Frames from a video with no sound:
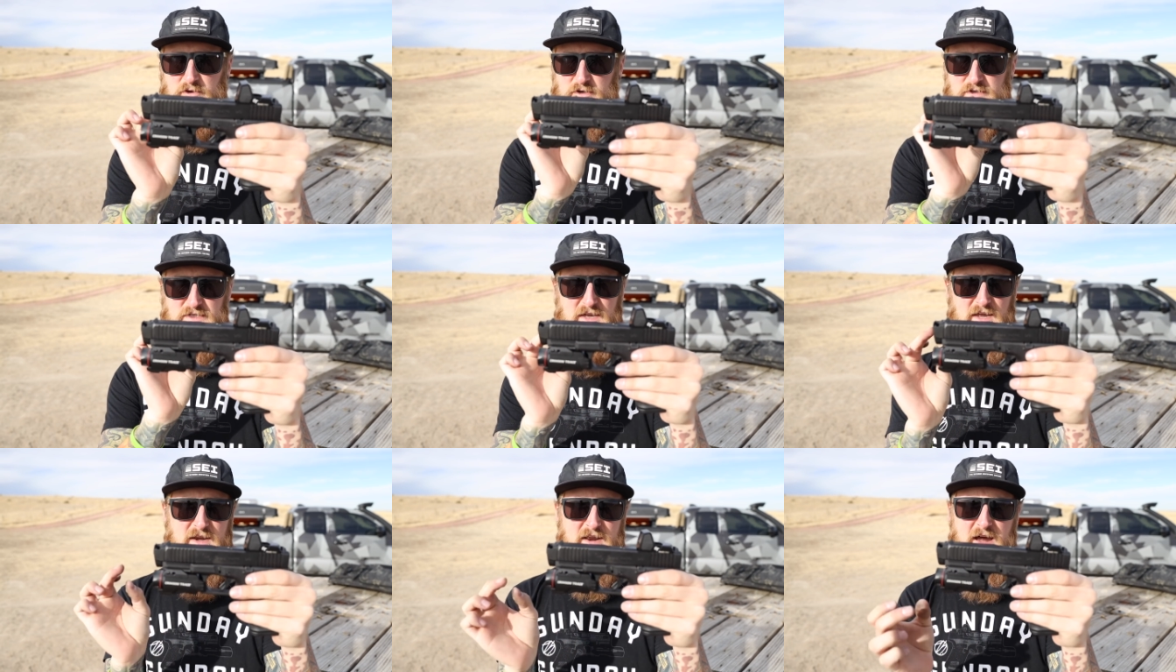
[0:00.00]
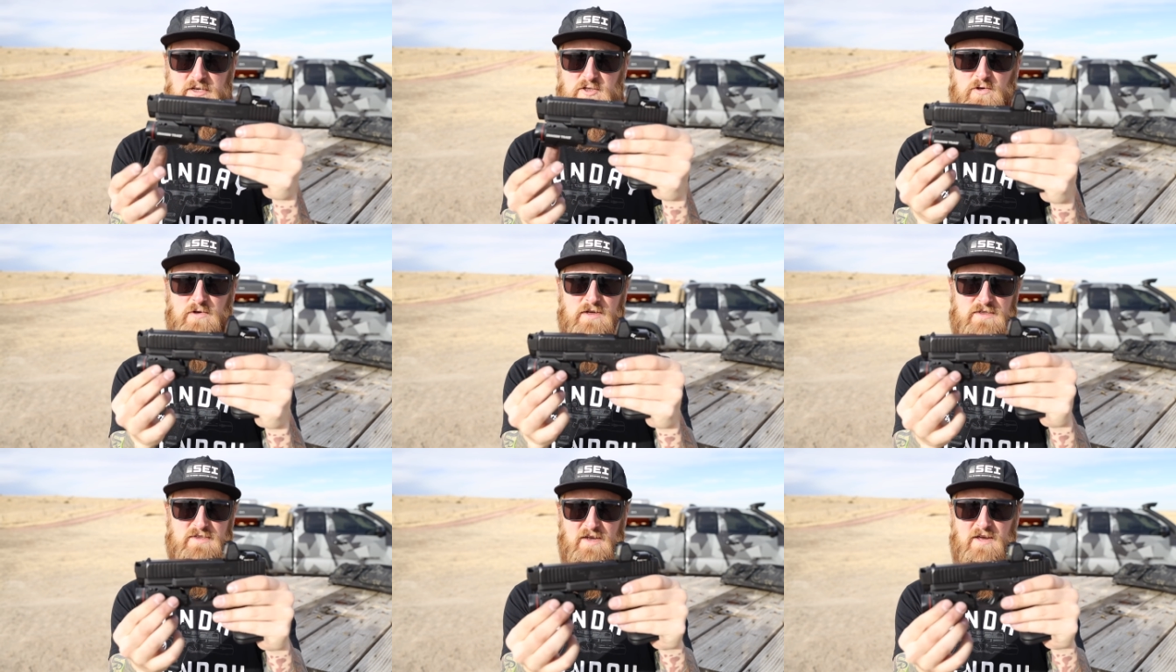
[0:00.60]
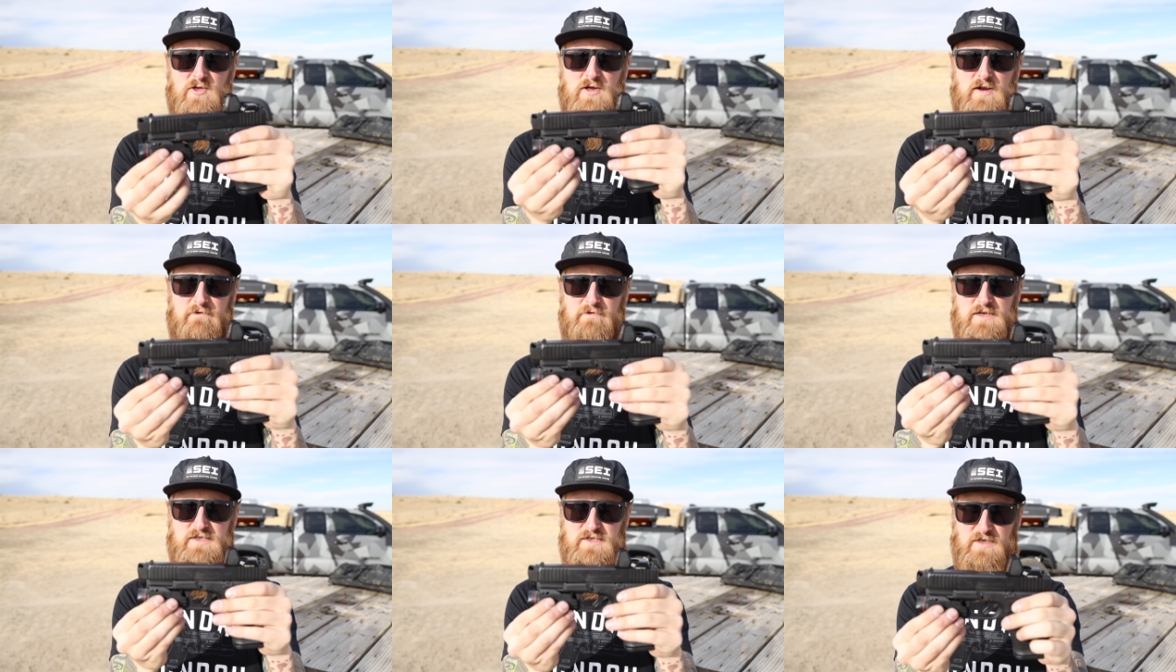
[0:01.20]
looks like a natural extension
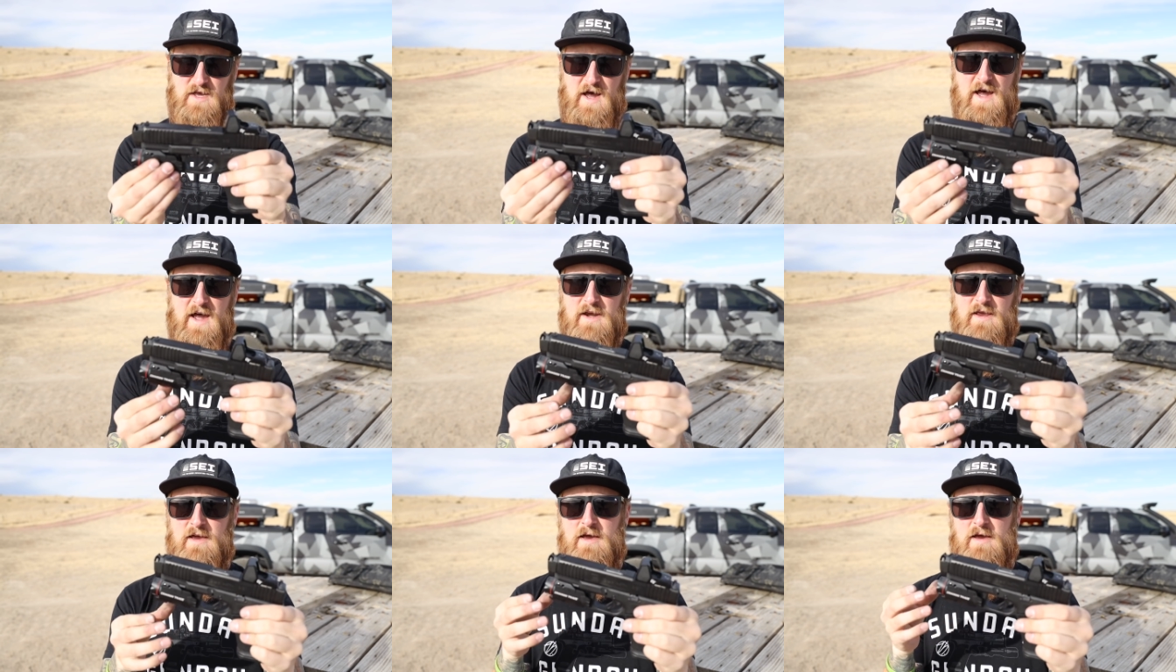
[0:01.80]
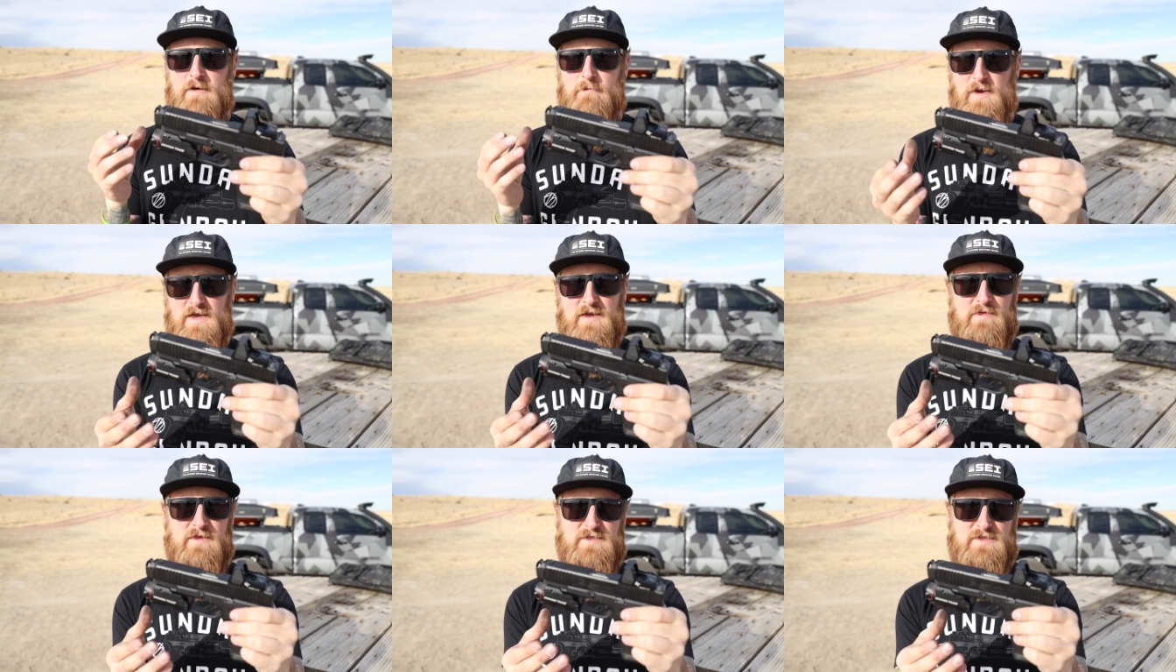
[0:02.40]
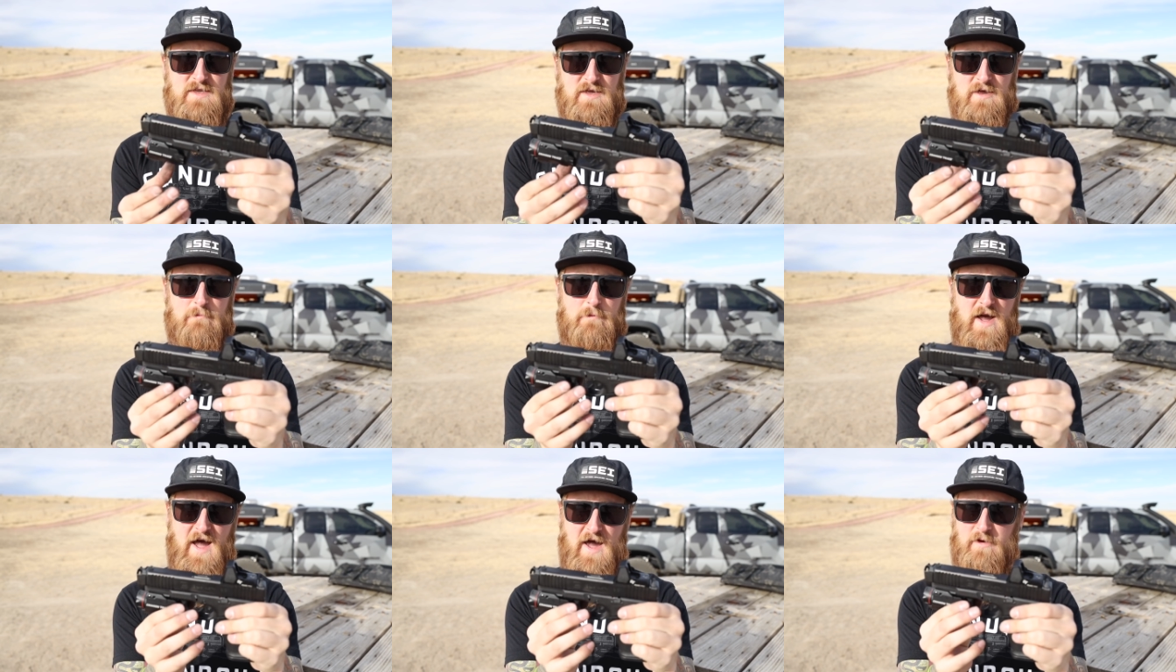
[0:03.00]
of the slide making this thing
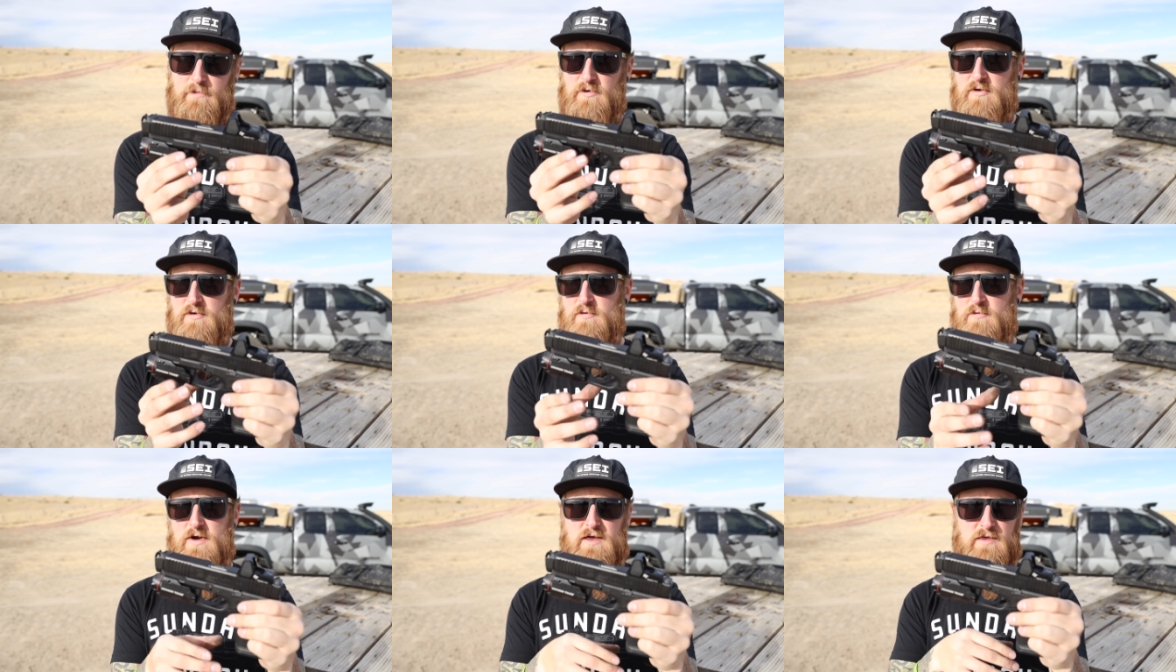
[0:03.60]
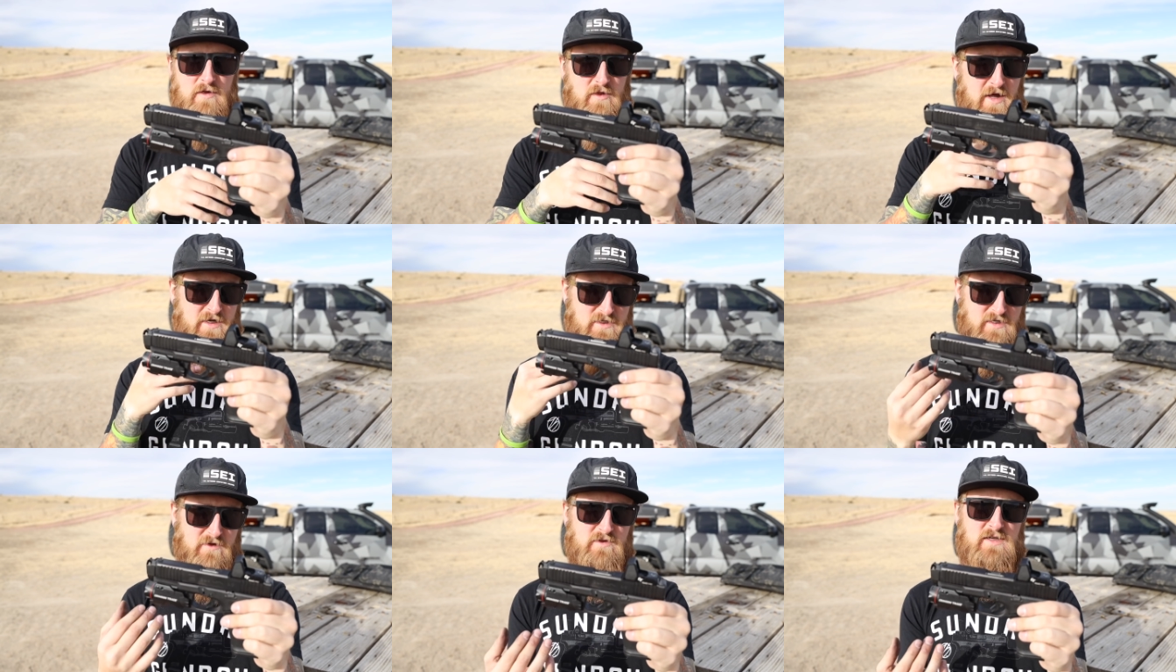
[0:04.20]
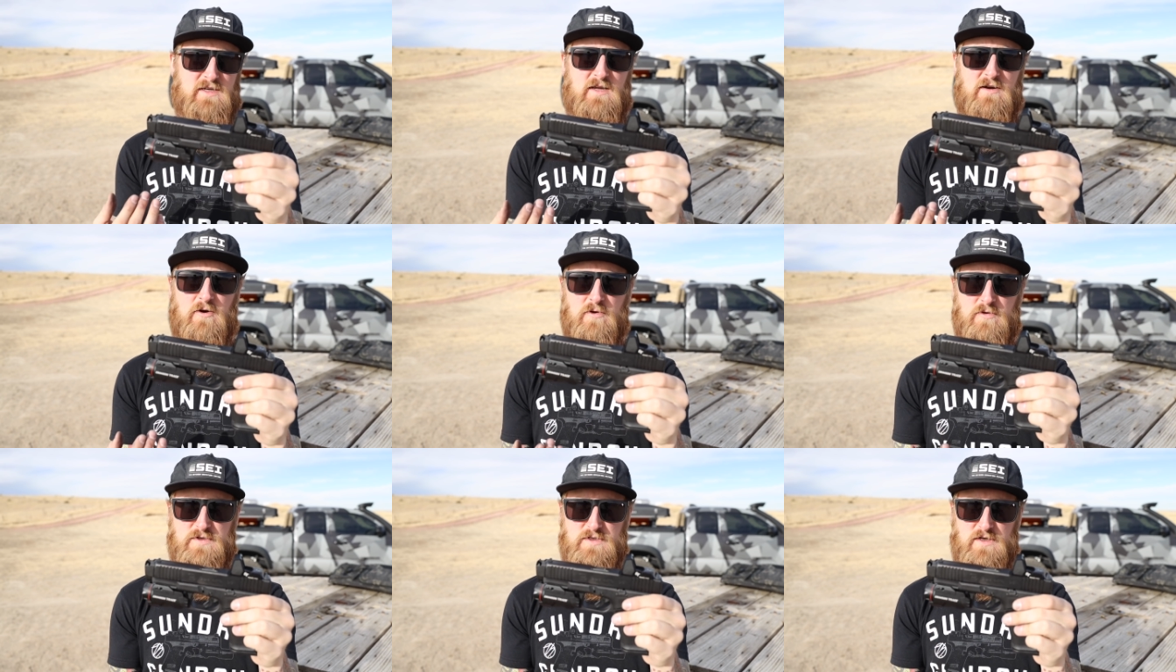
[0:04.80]
compatible with Glock 17
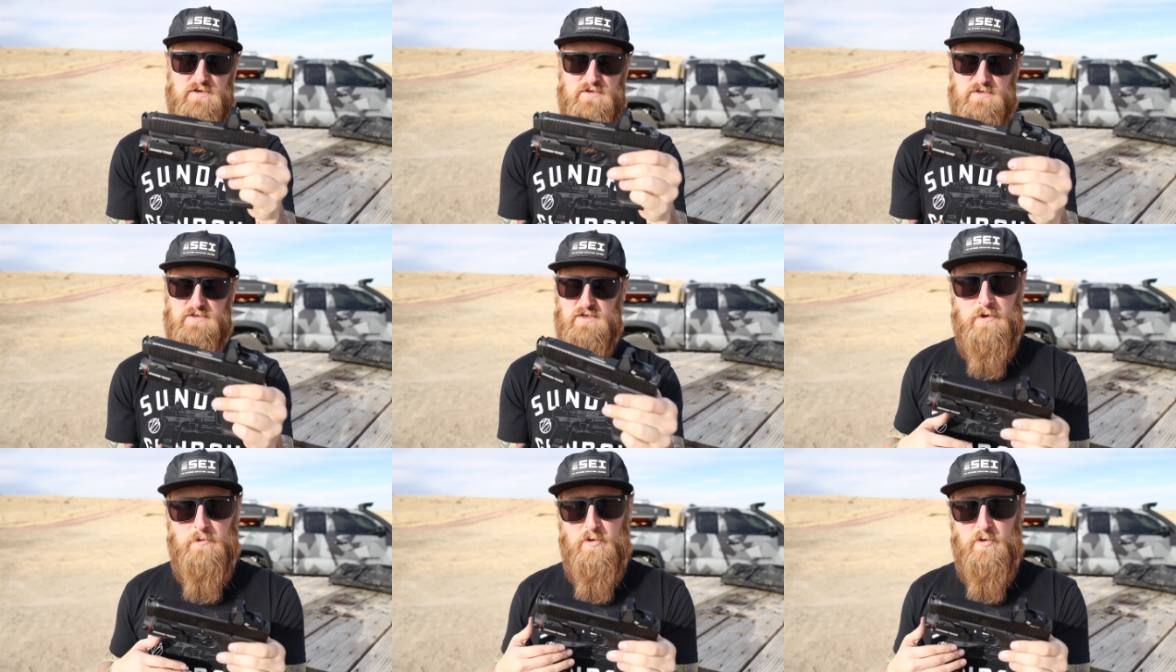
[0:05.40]
holsters.